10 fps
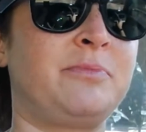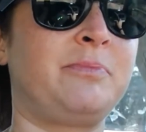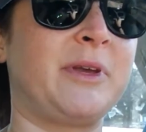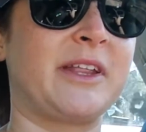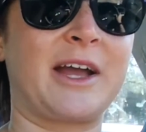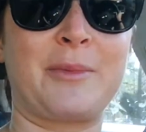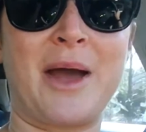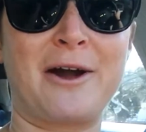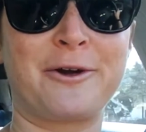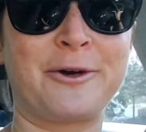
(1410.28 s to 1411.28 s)
be like a
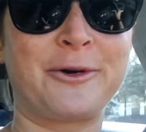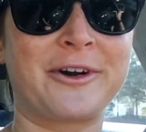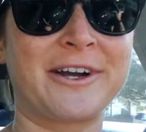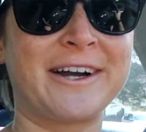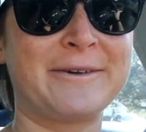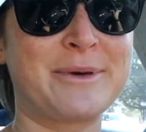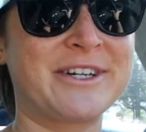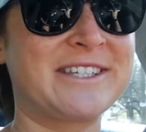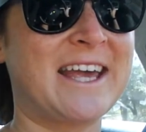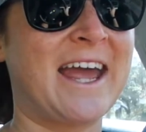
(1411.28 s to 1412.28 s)
macro hoarder per
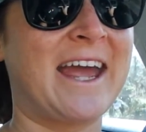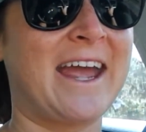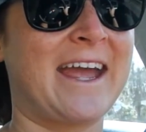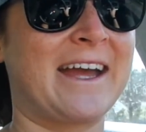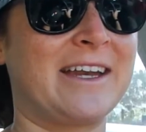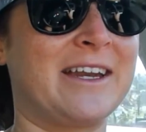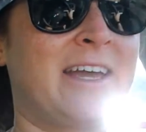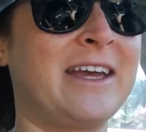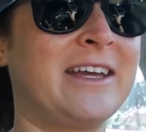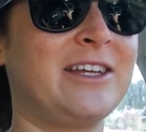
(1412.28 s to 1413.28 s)
se, and
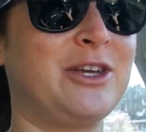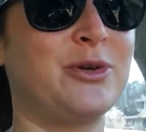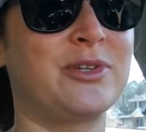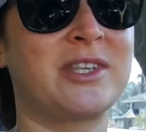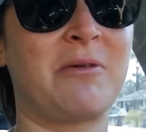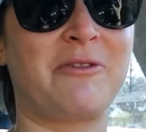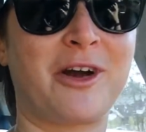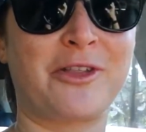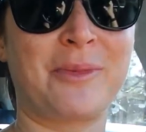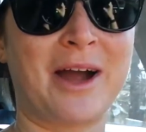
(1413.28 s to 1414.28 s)
use some of your
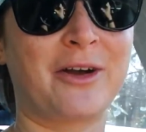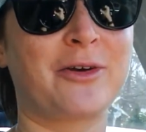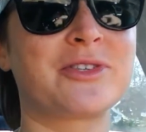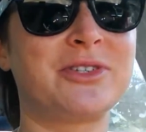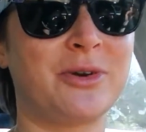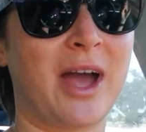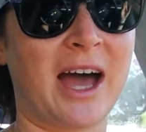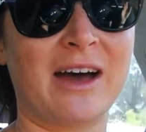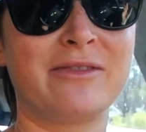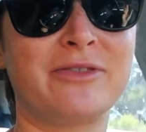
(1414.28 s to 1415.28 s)
other macros to
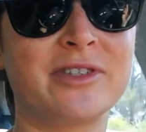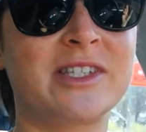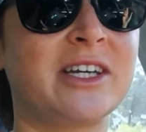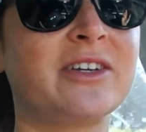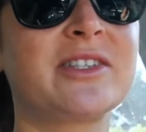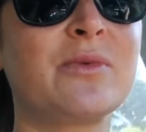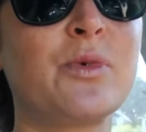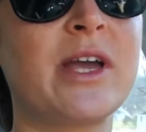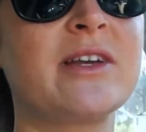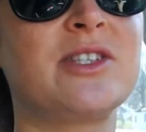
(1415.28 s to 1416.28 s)
have still some
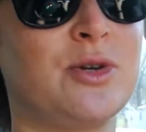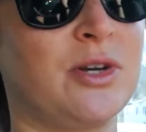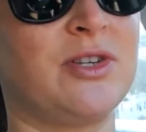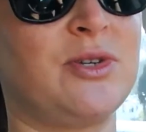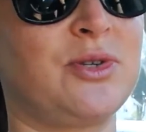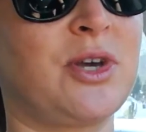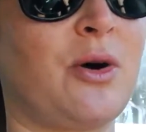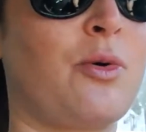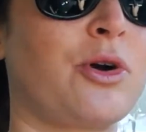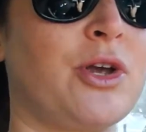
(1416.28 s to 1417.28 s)
wings, you can do so,
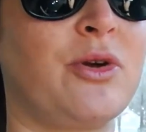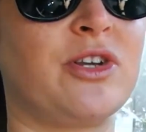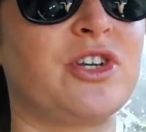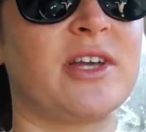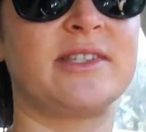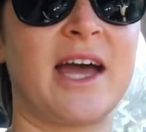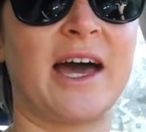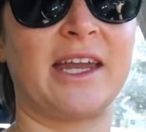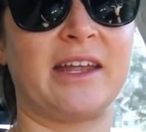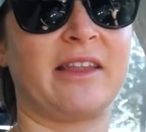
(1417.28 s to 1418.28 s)
or you can just
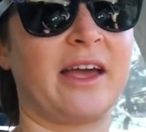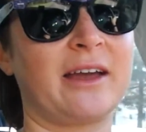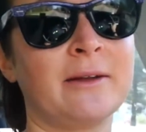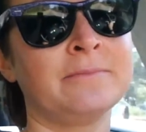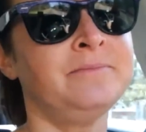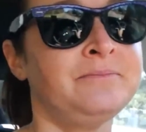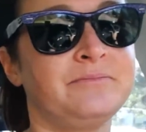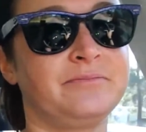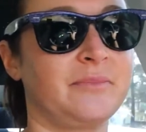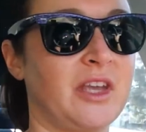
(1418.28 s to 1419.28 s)
add in like,
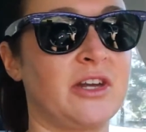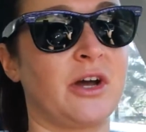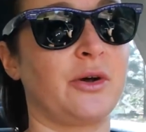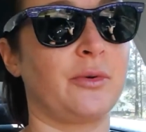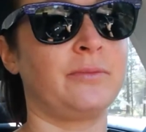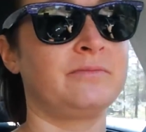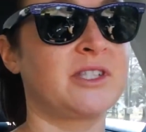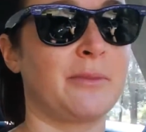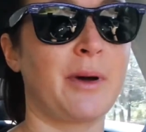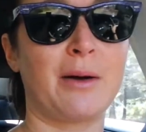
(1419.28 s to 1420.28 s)
you know,
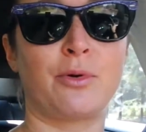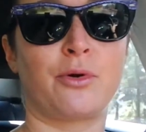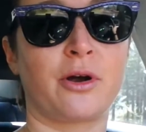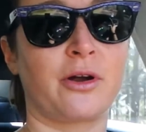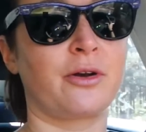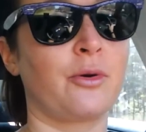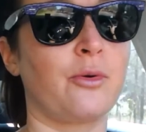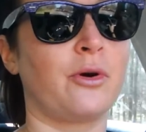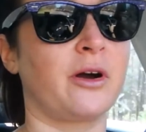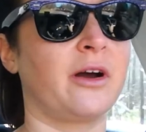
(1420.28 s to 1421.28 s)
some popcorn
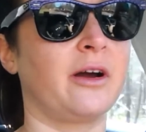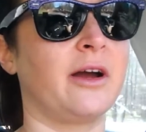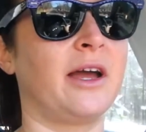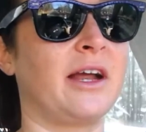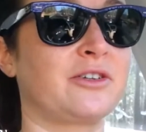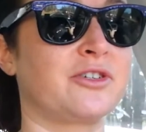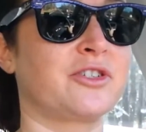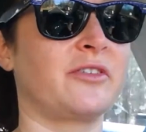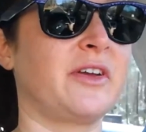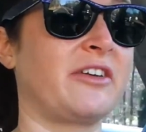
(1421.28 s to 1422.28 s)
or an extra
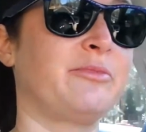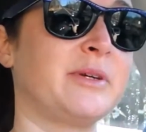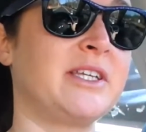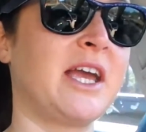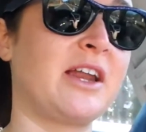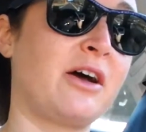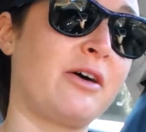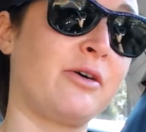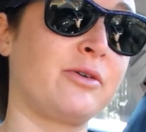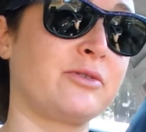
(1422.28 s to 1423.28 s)
serving of
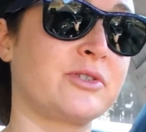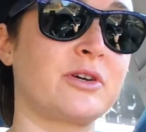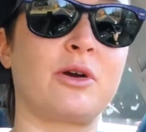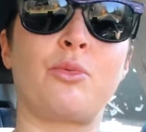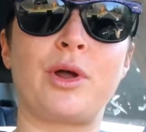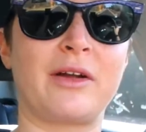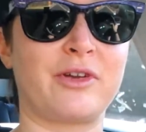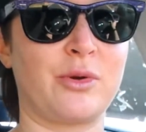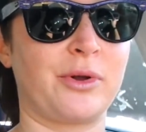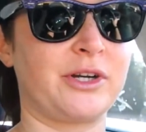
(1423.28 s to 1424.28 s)
potatoes, or whatever
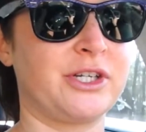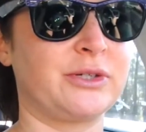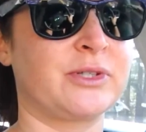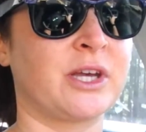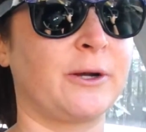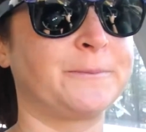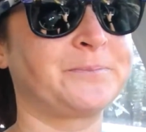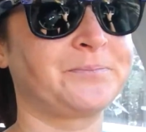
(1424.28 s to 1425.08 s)
you want to do. So